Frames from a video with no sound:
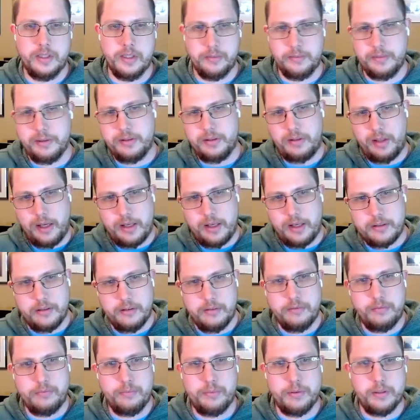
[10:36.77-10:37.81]
I mean, it's
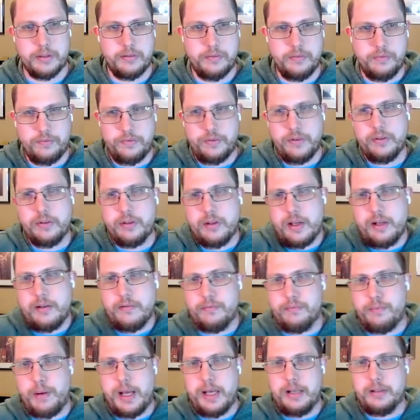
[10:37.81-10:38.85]
active, but it feels kind
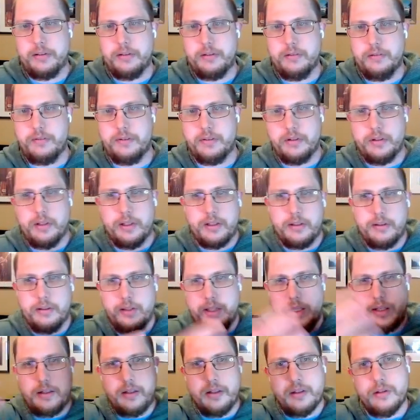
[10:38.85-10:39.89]
of passive. It's like
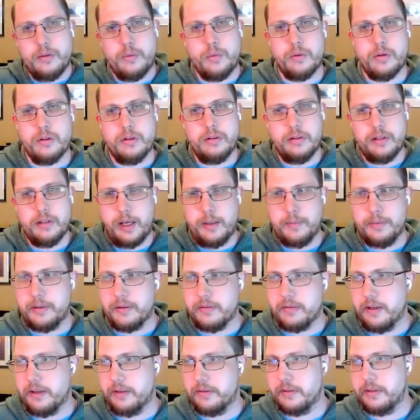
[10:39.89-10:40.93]
letting the world happen
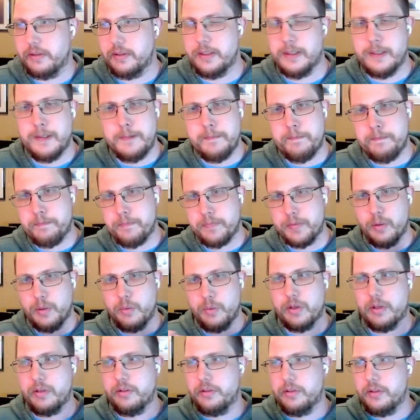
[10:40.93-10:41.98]
around it.
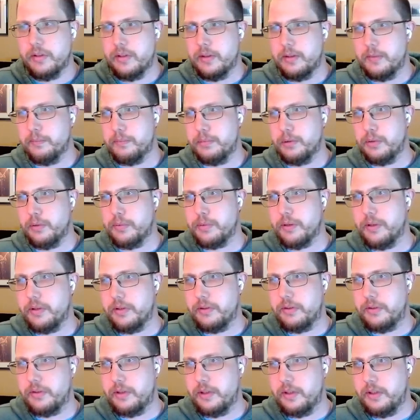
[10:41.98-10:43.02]
Whereas
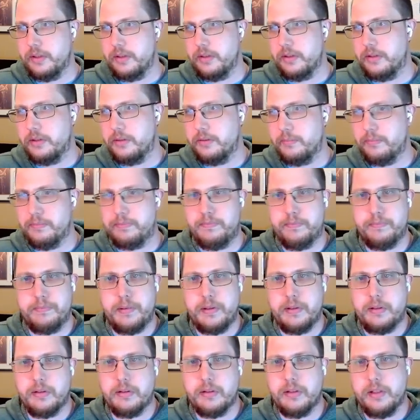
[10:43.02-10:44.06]
Blueprints is
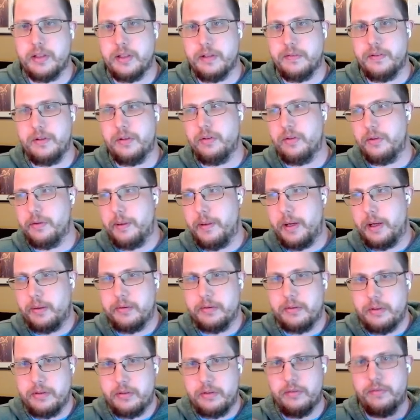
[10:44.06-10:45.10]
basically giving you the power
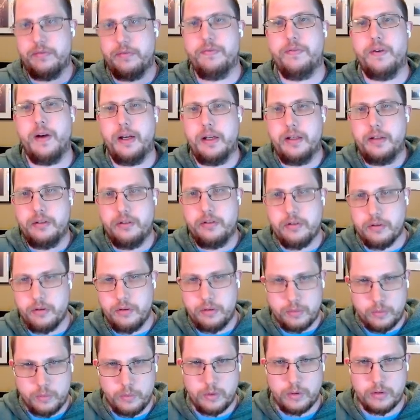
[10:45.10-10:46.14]
to define your
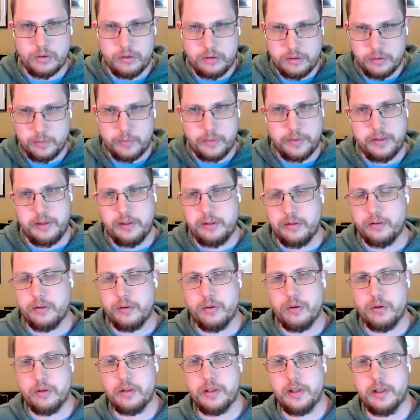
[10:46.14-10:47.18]
own world within
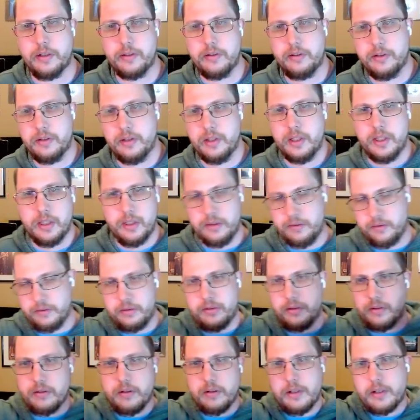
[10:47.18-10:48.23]
Cortex. You can
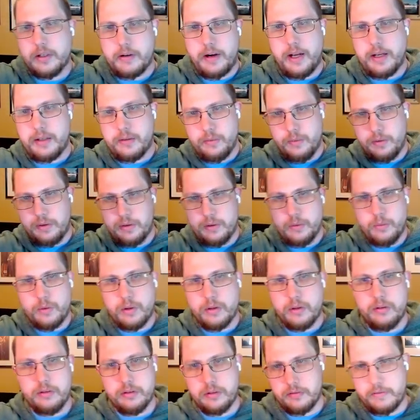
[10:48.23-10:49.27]
still interact with the
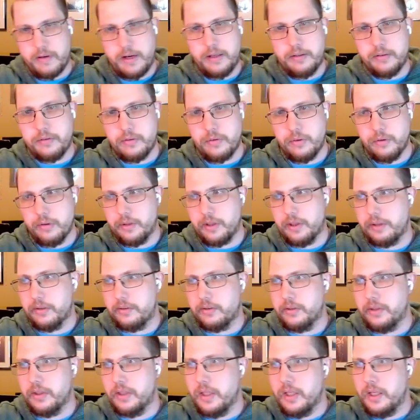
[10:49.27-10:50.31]
world around
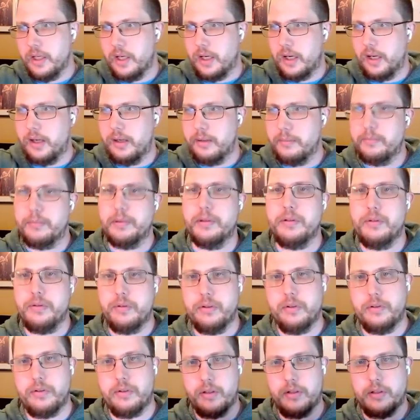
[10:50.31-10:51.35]
Cortex, but you
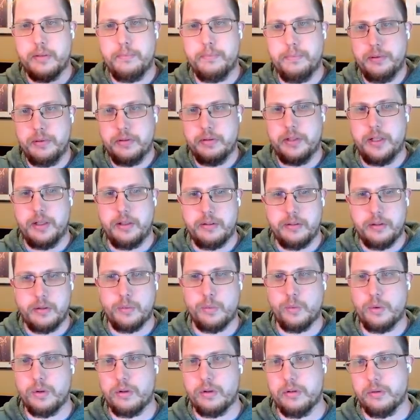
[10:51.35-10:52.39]
can start to build out your
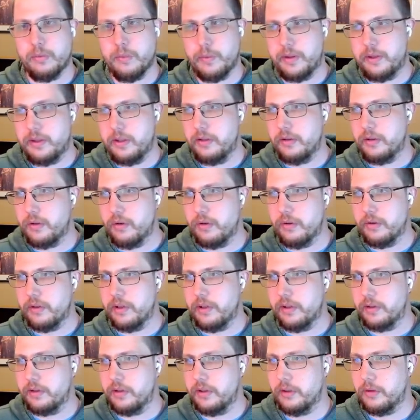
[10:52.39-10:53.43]
world within
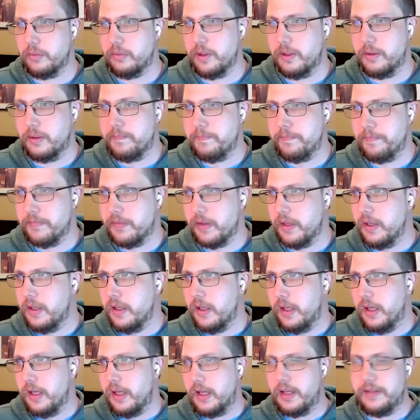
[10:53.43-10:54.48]
Cortex as well.
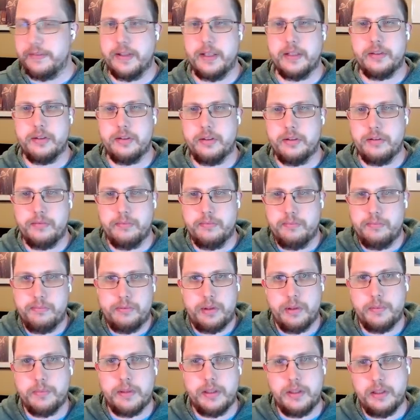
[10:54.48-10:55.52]
And that's
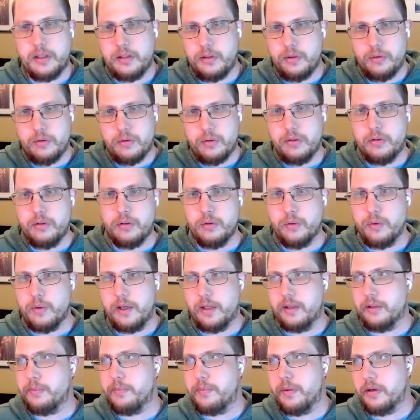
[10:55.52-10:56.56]
something that you can do
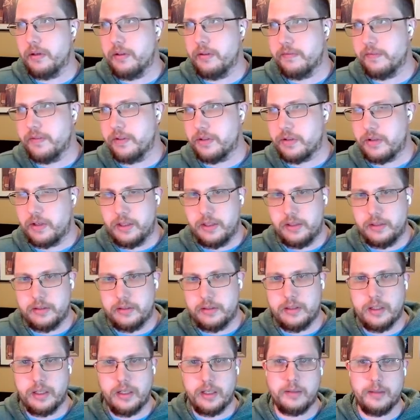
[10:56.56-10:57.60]
as part of the trial.
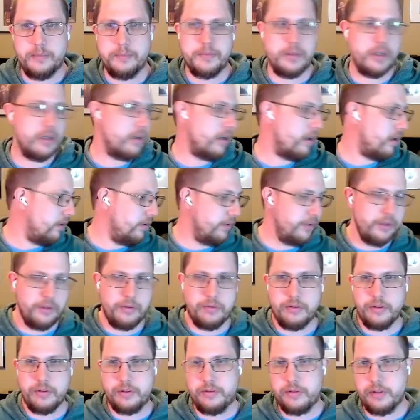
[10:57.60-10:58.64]
There are no
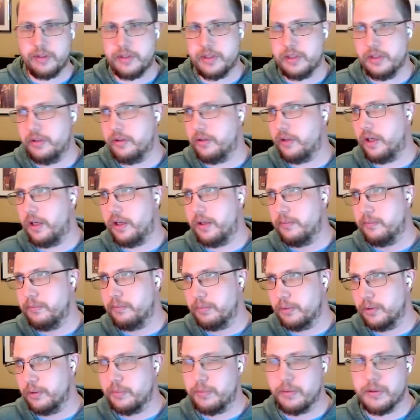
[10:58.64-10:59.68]
restrictions on
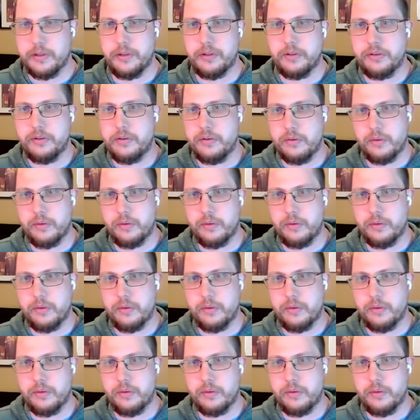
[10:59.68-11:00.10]
blueprints.